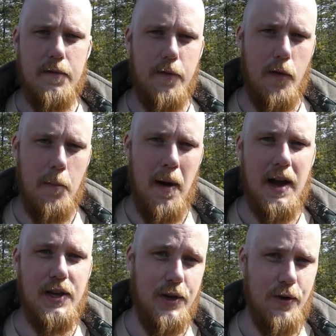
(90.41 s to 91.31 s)
for
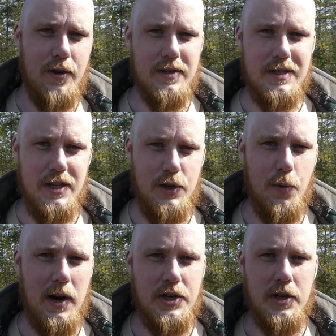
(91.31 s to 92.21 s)
my current
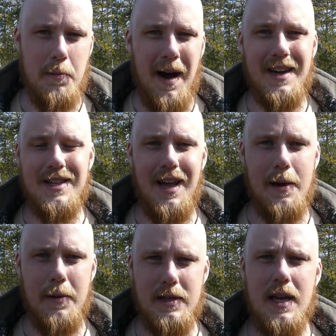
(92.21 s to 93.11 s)
situation, my
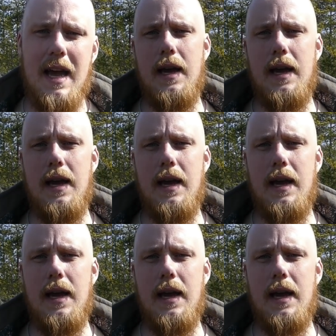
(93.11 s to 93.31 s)
climate,